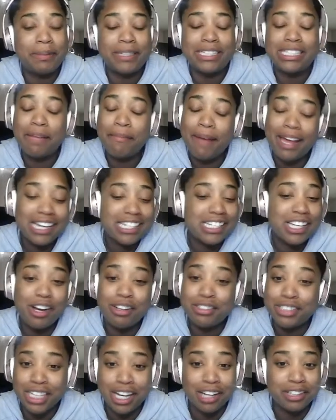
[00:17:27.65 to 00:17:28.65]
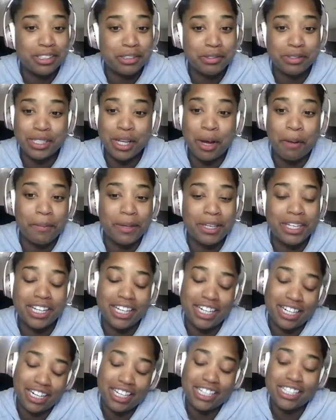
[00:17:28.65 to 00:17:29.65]
but somebody told y'all Duke was going to be
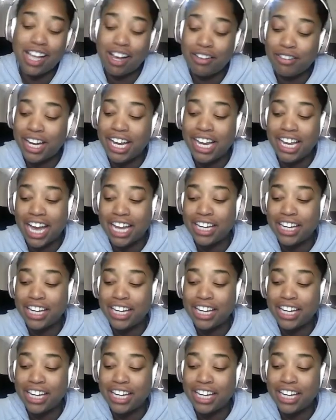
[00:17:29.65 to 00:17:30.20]
good. And it's all right.